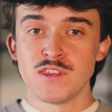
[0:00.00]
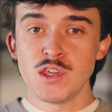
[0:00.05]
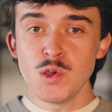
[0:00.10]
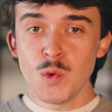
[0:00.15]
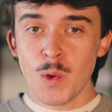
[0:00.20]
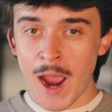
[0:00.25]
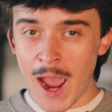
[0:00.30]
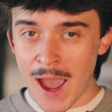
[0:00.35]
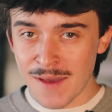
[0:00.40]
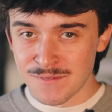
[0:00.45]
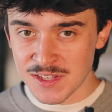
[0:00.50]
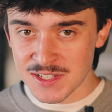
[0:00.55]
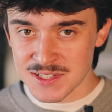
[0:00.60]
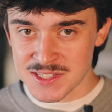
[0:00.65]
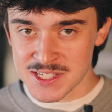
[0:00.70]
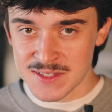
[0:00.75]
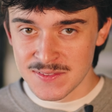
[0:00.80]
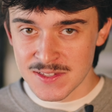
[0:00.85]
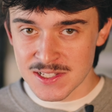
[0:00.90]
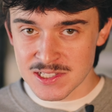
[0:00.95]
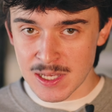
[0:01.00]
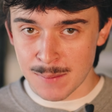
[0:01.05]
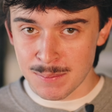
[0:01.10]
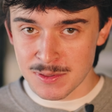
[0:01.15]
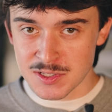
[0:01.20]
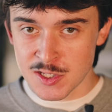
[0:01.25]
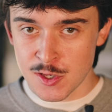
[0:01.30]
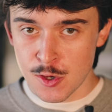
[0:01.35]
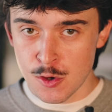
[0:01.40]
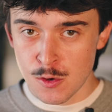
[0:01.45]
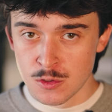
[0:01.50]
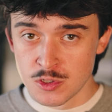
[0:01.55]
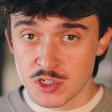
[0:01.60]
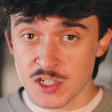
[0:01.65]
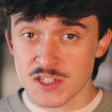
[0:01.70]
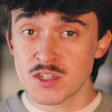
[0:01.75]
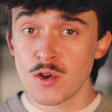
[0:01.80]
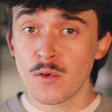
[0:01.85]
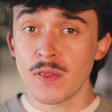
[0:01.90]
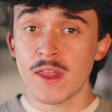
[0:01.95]
you haven't seen this episode,
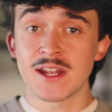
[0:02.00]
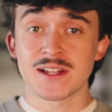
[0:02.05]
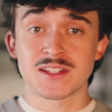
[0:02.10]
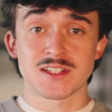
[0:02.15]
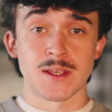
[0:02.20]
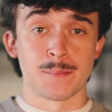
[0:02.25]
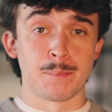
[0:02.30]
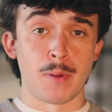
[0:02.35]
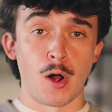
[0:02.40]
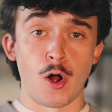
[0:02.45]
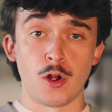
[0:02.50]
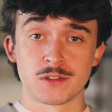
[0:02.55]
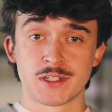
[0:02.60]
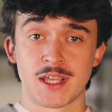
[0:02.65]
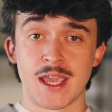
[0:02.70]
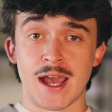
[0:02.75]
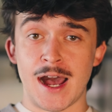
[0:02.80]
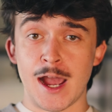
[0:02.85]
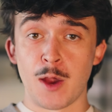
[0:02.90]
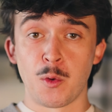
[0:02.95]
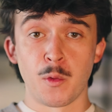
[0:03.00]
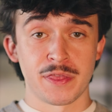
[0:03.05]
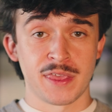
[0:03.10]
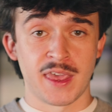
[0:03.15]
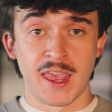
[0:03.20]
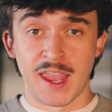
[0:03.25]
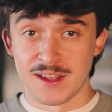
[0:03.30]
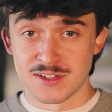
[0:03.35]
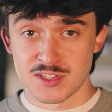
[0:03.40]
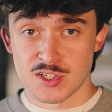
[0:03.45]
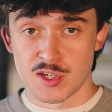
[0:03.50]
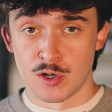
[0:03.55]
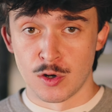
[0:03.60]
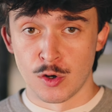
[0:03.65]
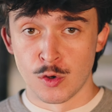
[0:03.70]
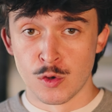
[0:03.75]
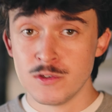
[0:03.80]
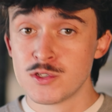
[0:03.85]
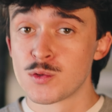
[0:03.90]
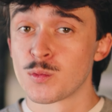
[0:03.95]
just know that it's a bald guy with cancer
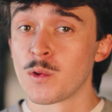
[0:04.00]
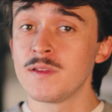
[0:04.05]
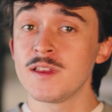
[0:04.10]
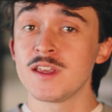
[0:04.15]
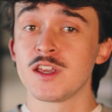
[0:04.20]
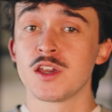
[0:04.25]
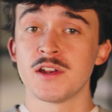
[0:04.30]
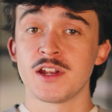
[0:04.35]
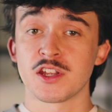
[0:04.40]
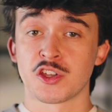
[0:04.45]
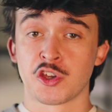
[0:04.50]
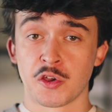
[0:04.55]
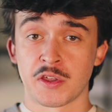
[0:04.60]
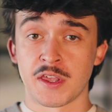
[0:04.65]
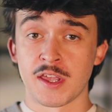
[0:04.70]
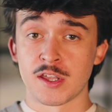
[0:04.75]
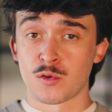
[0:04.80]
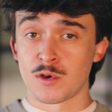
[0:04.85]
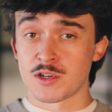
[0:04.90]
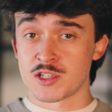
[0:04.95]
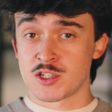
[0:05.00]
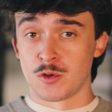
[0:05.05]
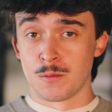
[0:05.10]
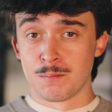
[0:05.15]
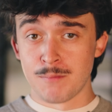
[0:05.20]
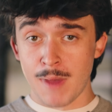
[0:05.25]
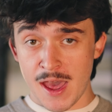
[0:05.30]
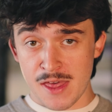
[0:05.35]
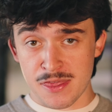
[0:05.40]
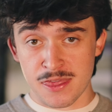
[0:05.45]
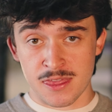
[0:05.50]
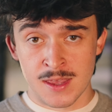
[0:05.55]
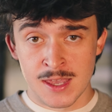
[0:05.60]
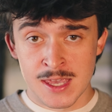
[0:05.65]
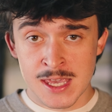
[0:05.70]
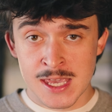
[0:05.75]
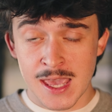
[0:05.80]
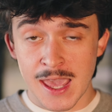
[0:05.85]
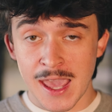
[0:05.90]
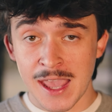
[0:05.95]
who's really good at cooking crystal meth
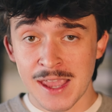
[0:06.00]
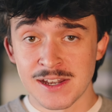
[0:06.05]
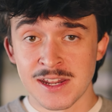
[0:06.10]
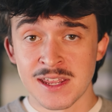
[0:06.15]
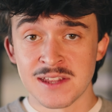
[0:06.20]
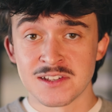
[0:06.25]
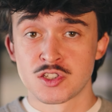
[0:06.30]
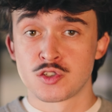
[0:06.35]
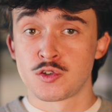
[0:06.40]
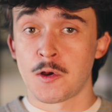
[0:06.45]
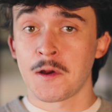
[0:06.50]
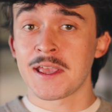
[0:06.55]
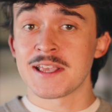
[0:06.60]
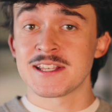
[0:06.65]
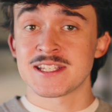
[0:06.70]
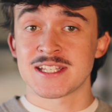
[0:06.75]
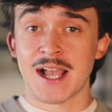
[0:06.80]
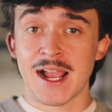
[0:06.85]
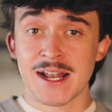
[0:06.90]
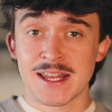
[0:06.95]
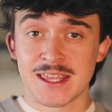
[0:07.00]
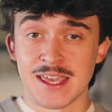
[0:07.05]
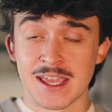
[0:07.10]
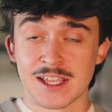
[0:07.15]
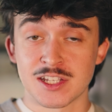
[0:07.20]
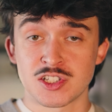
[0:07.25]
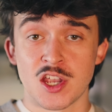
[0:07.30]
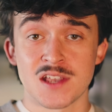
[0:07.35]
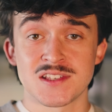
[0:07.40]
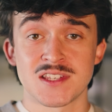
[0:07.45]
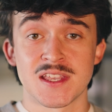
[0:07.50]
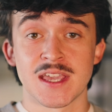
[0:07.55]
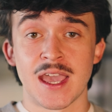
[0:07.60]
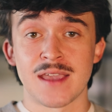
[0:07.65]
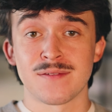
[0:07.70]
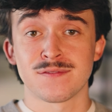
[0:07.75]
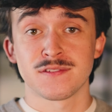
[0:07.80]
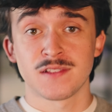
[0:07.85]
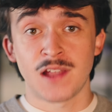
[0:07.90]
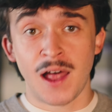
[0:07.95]
and his druggy sidekick chasing
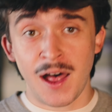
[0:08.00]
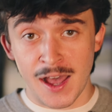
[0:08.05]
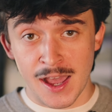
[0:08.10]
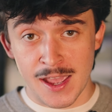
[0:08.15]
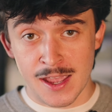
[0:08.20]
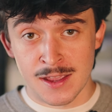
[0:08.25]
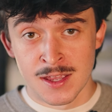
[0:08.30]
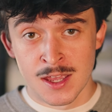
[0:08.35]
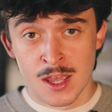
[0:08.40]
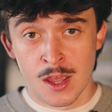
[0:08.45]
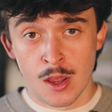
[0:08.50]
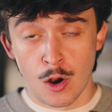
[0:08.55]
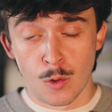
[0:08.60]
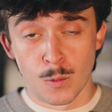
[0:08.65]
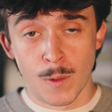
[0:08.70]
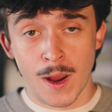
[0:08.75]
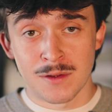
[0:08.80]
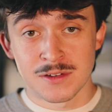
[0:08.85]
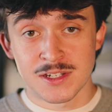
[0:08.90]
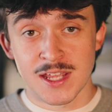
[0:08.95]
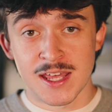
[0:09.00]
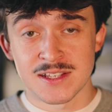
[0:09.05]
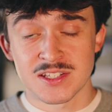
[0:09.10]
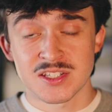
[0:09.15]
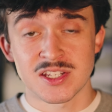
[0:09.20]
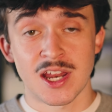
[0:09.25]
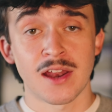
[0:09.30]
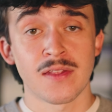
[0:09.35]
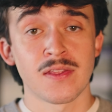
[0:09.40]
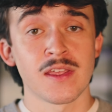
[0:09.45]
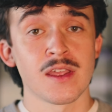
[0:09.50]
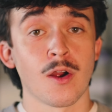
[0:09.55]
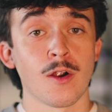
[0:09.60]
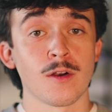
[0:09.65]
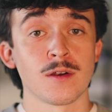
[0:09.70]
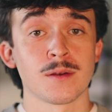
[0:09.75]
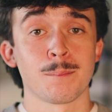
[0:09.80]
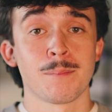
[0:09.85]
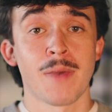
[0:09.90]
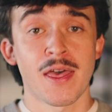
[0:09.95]
a fly around a
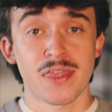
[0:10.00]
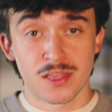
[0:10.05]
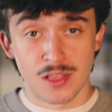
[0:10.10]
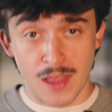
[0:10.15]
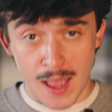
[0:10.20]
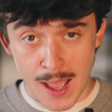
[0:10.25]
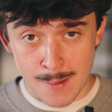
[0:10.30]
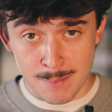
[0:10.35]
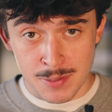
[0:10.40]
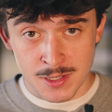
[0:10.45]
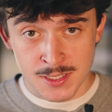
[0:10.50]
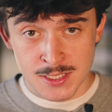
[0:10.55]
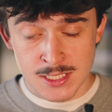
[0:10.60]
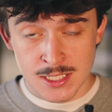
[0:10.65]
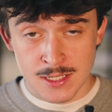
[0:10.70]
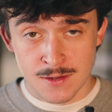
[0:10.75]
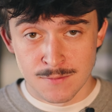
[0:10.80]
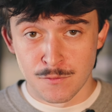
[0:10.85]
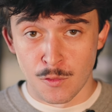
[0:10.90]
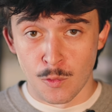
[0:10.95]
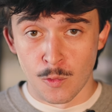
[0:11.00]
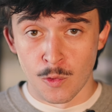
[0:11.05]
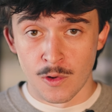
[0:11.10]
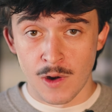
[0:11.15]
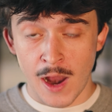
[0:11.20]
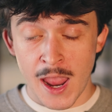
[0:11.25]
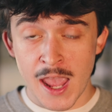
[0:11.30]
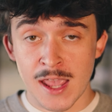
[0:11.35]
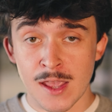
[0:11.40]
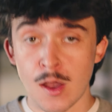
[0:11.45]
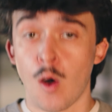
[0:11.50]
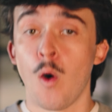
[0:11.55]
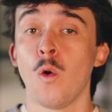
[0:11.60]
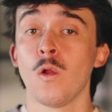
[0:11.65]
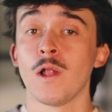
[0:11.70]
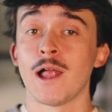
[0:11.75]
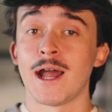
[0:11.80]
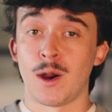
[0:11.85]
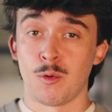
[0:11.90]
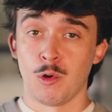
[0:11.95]
state-of-the-art meth lab for a
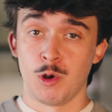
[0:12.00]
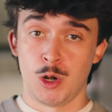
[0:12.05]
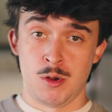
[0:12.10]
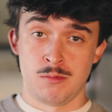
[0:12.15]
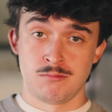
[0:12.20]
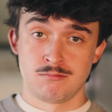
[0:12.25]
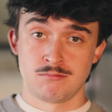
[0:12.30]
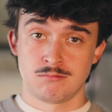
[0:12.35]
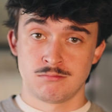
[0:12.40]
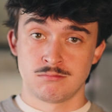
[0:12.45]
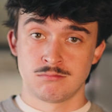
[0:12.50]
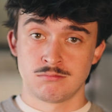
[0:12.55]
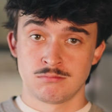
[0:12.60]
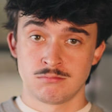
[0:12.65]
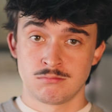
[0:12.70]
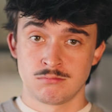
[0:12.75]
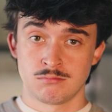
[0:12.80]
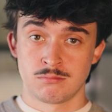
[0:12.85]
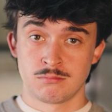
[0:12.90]
whole hour. If